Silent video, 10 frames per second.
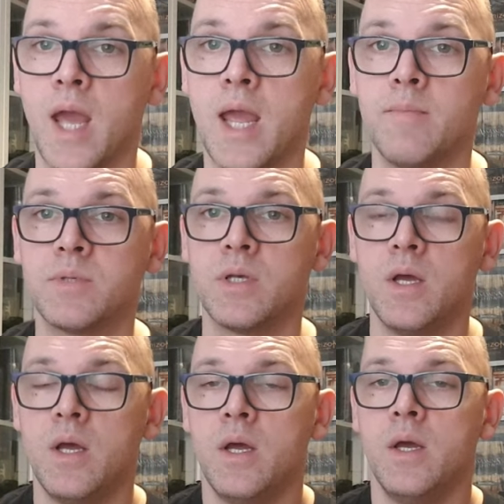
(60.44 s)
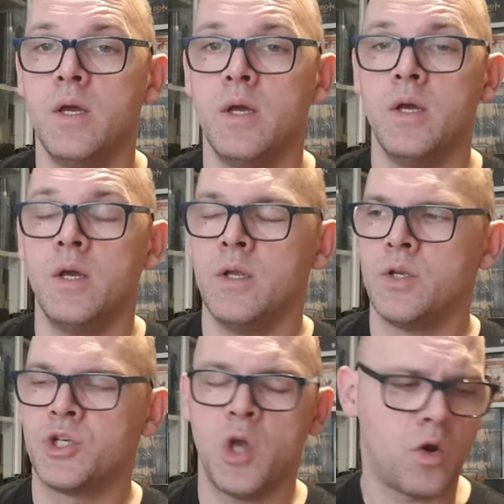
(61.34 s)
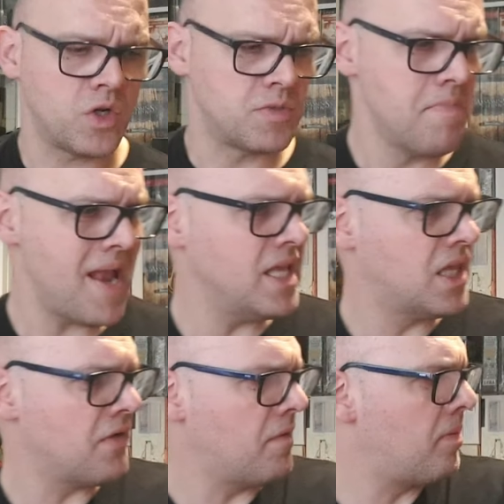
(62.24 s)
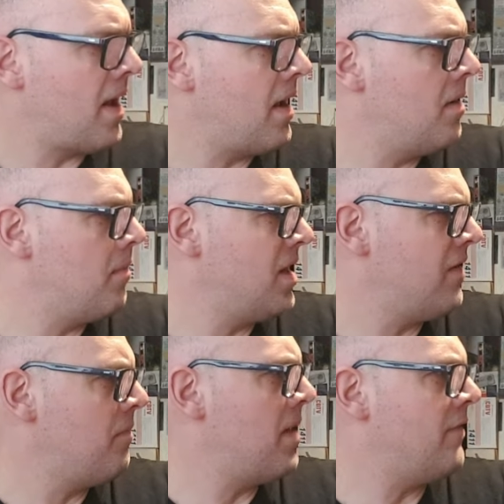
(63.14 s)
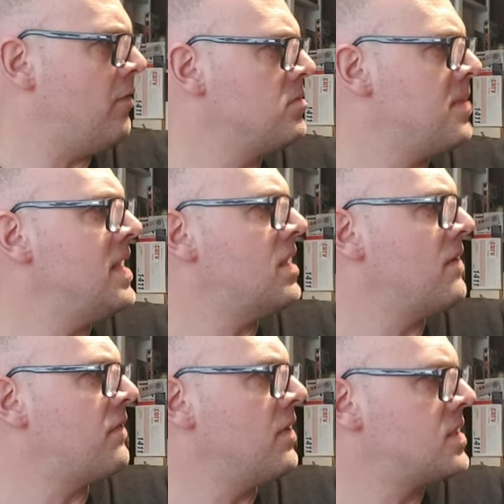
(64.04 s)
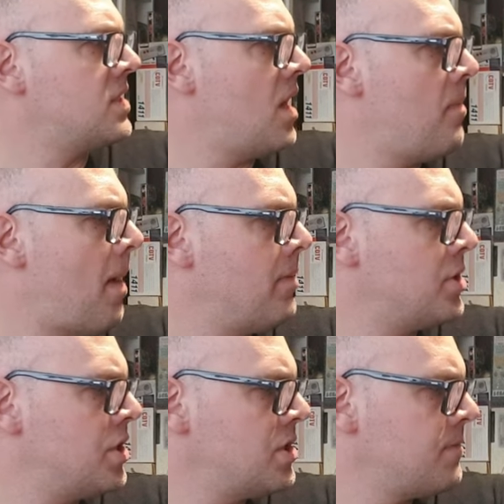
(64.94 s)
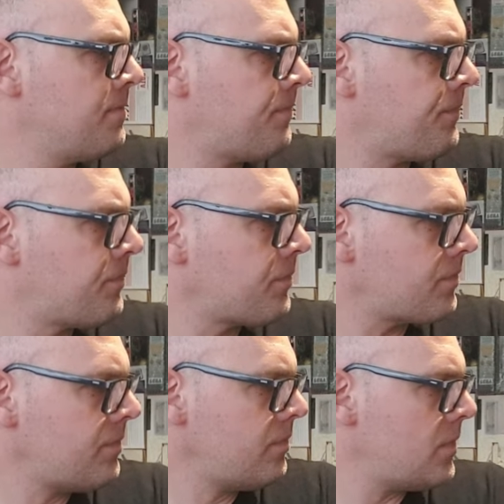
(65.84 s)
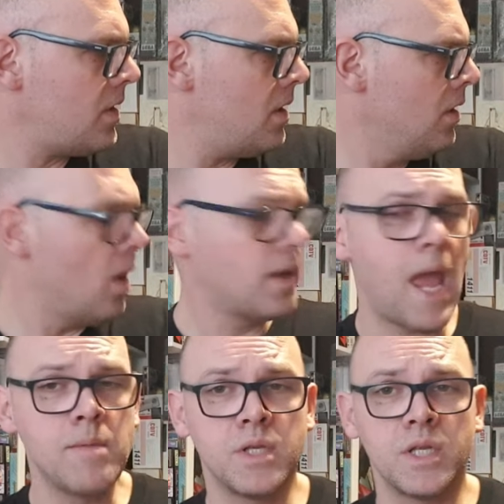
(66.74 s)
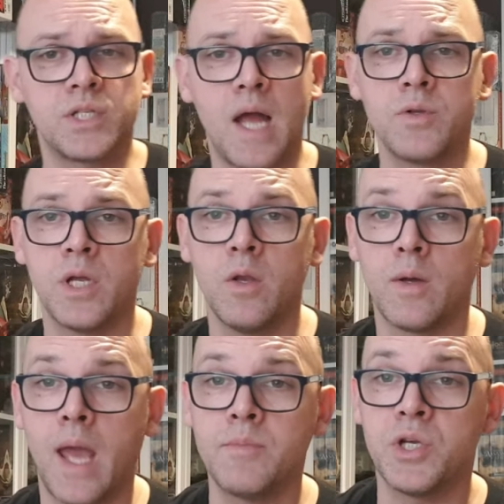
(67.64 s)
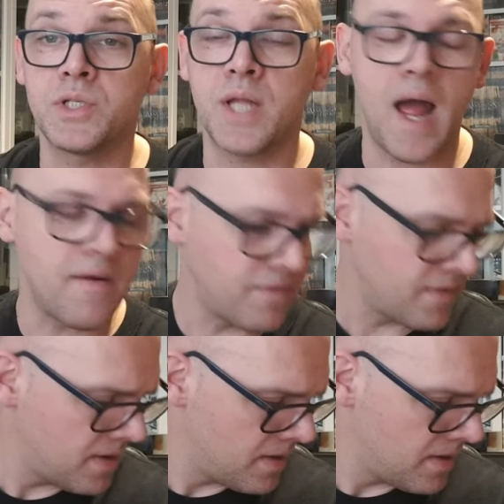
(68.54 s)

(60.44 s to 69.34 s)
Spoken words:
games to show across many different platforms, many different publishers. A lot of games are nostalgic, a lot of games I used to have,